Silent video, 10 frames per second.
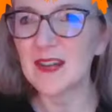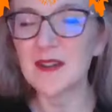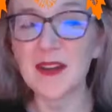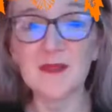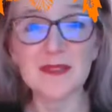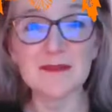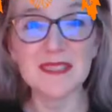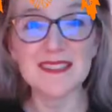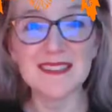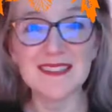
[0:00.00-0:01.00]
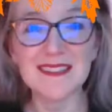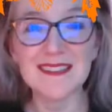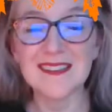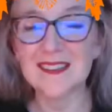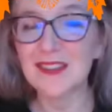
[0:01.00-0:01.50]
I, I was
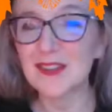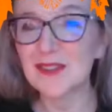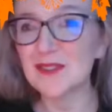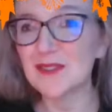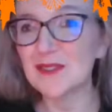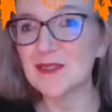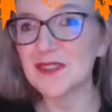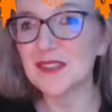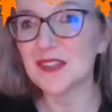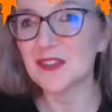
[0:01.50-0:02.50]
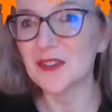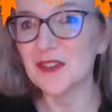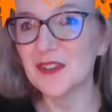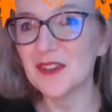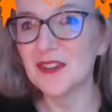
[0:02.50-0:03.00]
missing the good news
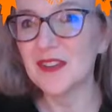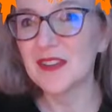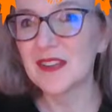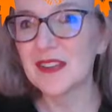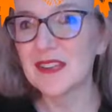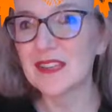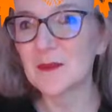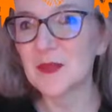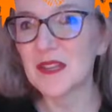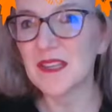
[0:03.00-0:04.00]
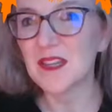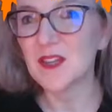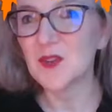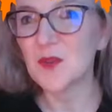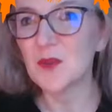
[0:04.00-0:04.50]
here. Katie, I'm taking a
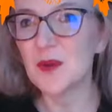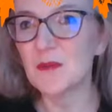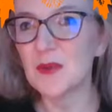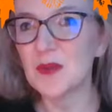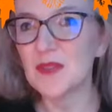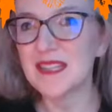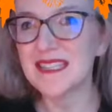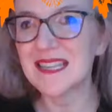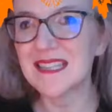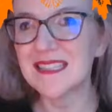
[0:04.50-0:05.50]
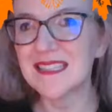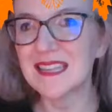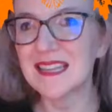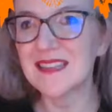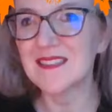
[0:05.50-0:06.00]
new moon day
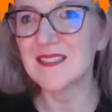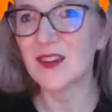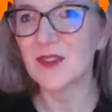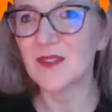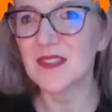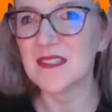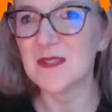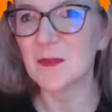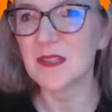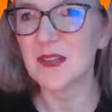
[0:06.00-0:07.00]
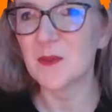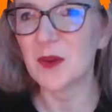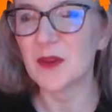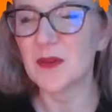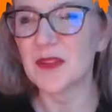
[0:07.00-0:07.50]
today. Scarface is my top
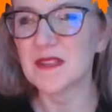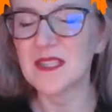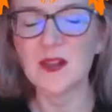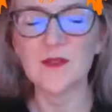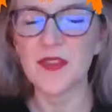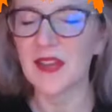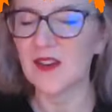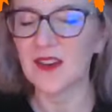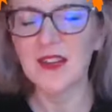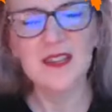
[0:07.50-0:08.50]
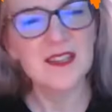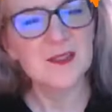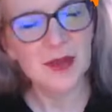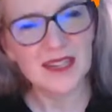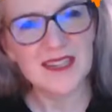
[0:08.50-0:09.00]
priority. Self care.
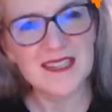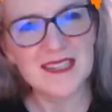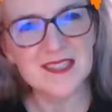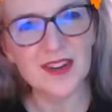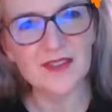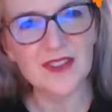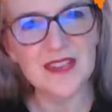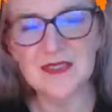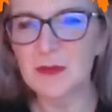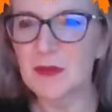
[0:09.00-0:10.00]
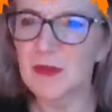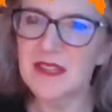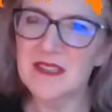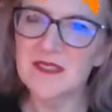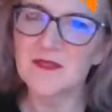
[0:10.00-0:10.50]
Why did I say Scarface? My
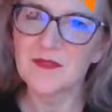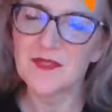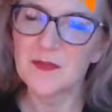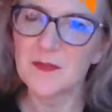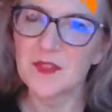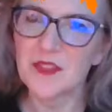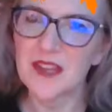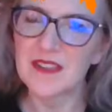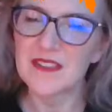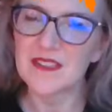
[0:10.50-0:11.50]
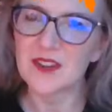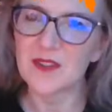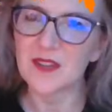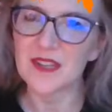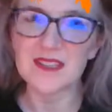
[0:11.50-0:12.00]
brain filled that into
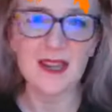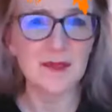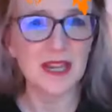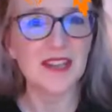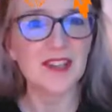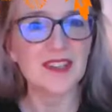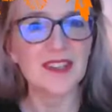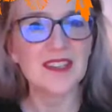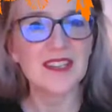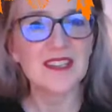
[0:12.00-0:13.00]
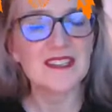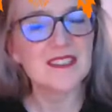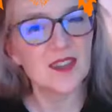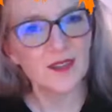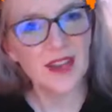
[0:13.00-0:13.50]
Scarface. I'm tired.
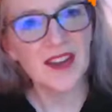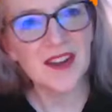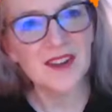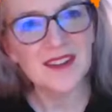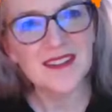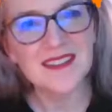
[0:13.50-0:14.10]
Self care